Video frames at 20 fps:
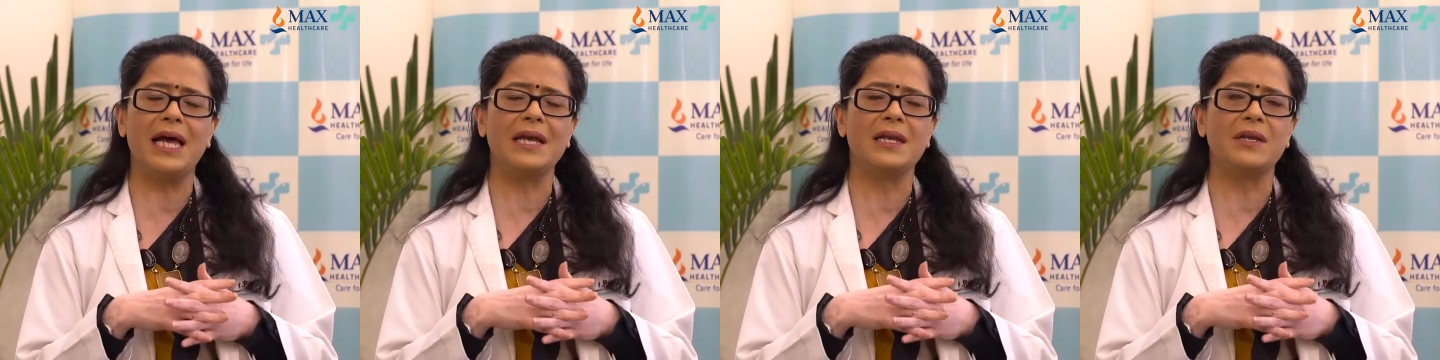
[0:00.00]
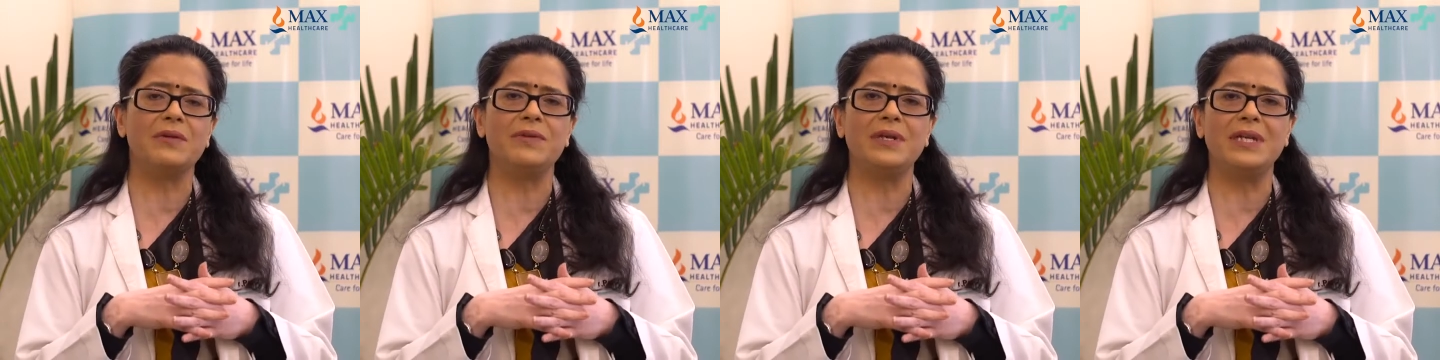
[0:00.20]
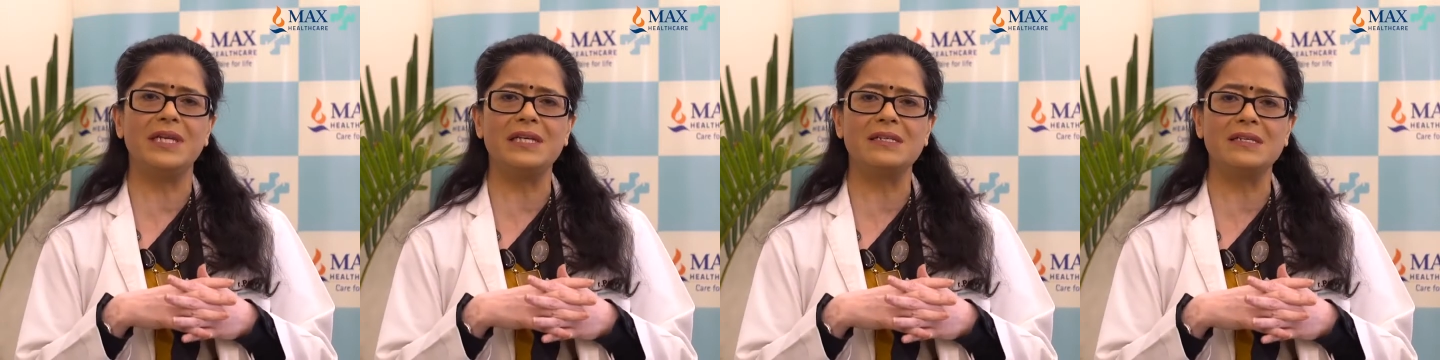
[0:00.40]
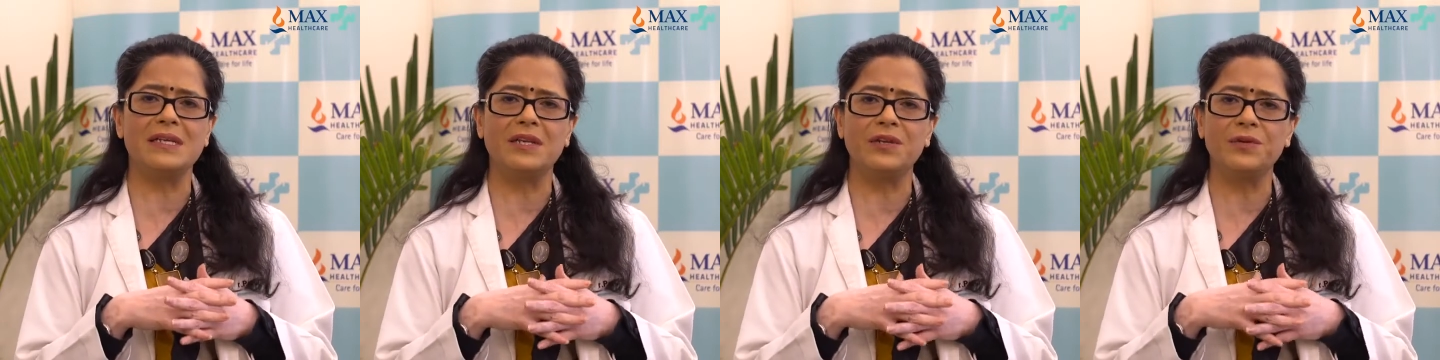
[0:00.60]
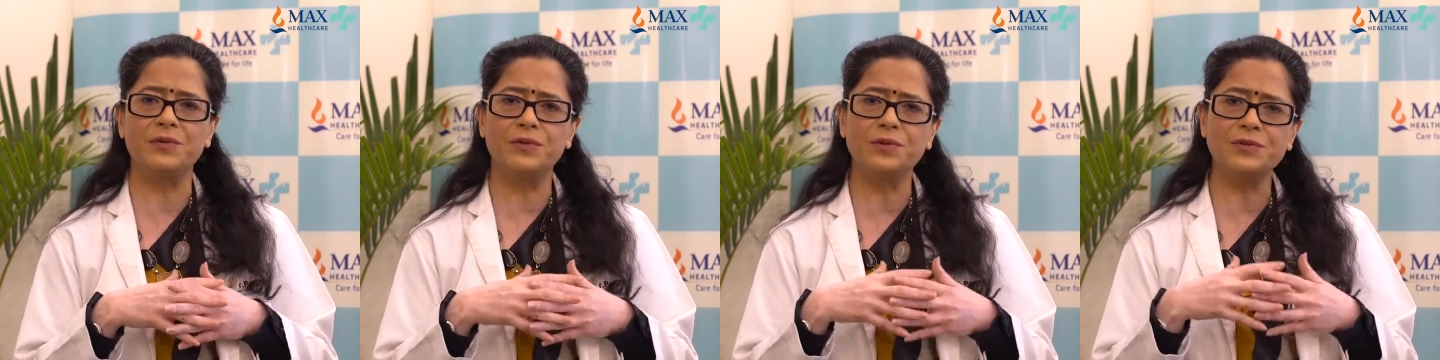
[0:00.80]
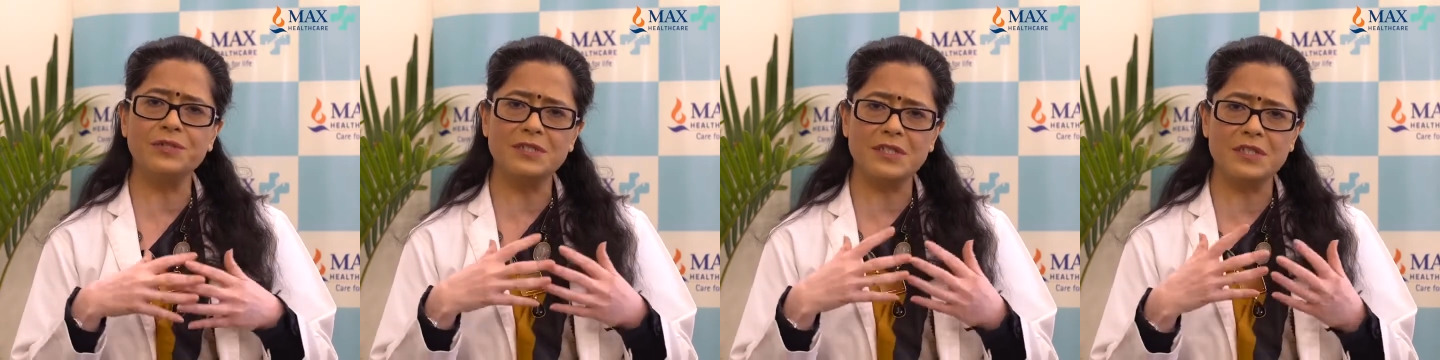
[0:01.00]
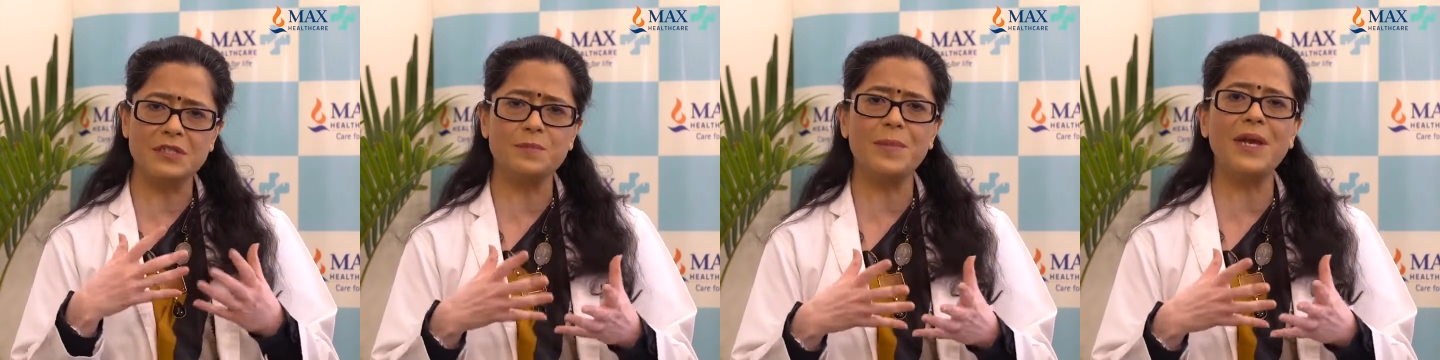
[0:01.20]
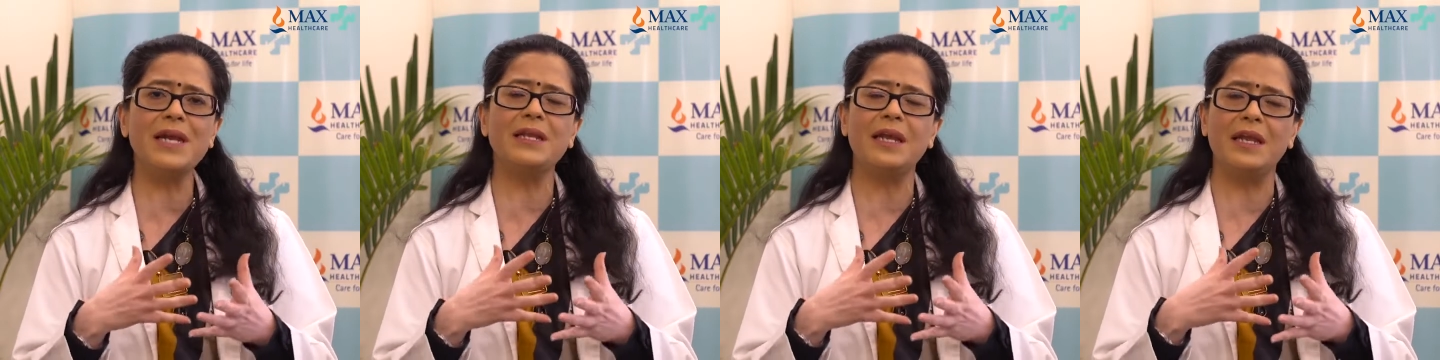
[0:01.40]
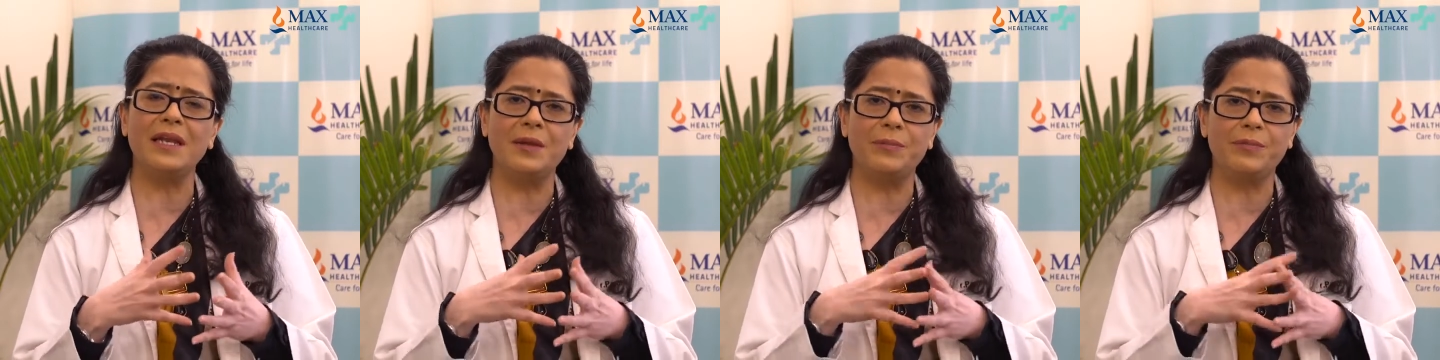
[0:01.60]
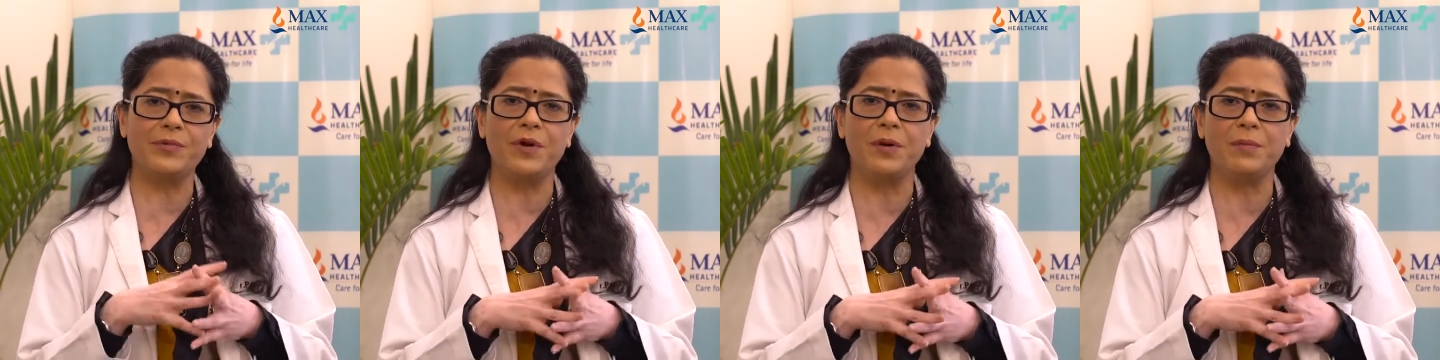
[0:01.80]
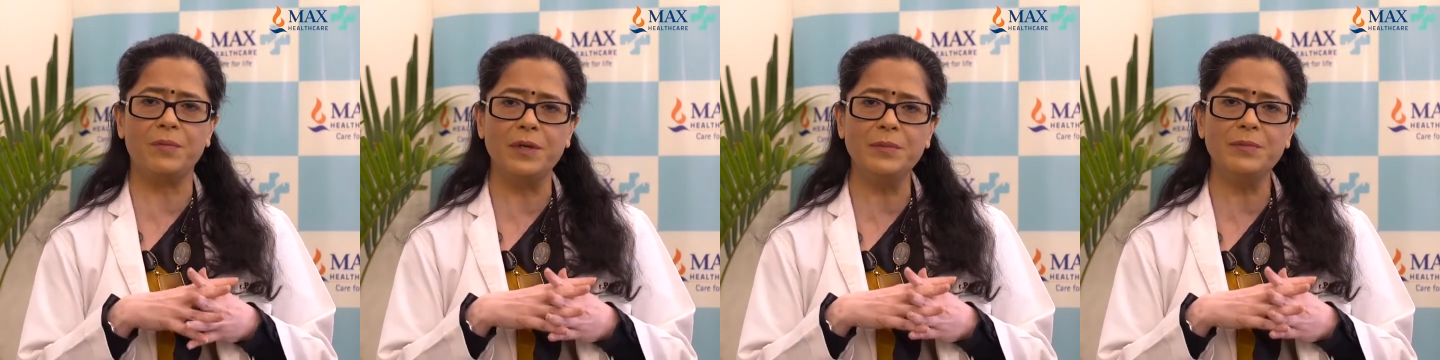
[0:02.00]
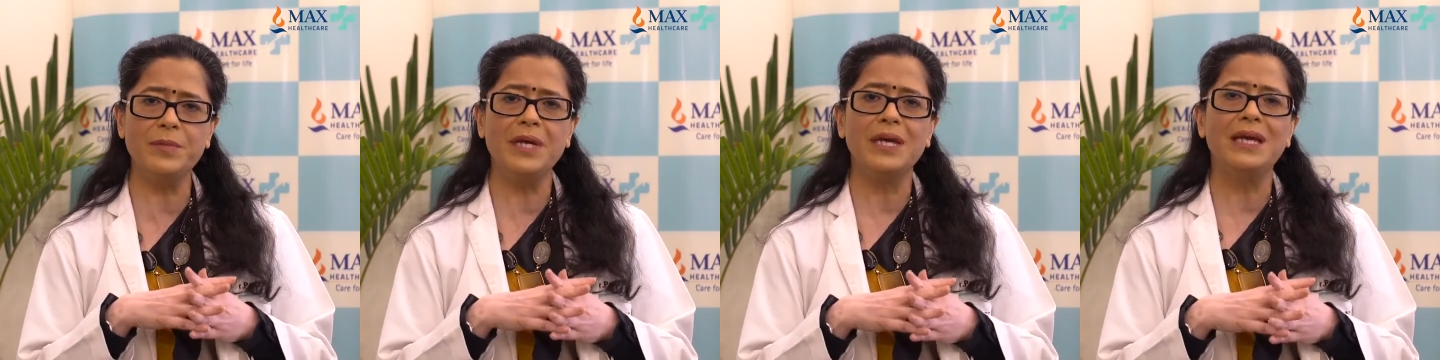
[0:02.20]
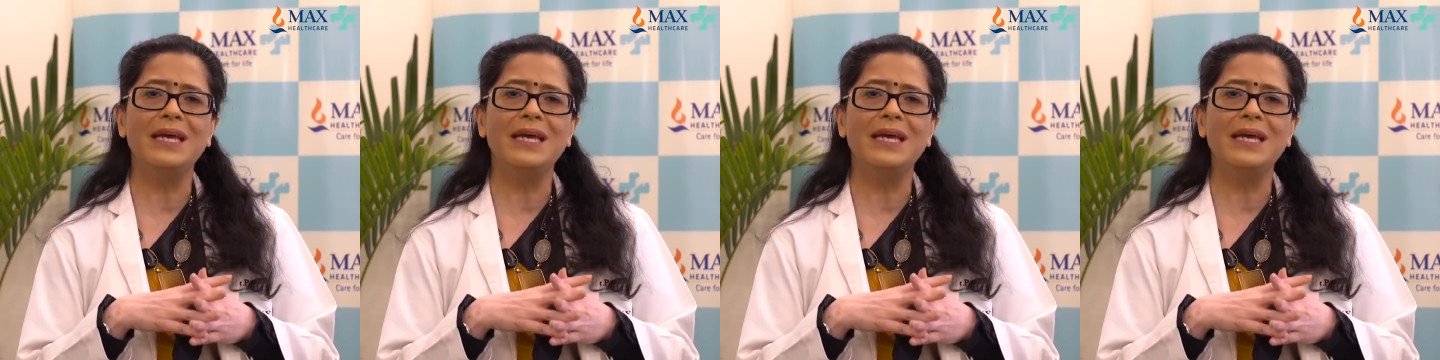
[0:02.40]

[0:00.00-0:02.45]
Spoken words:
activities and you don't suspect any problem,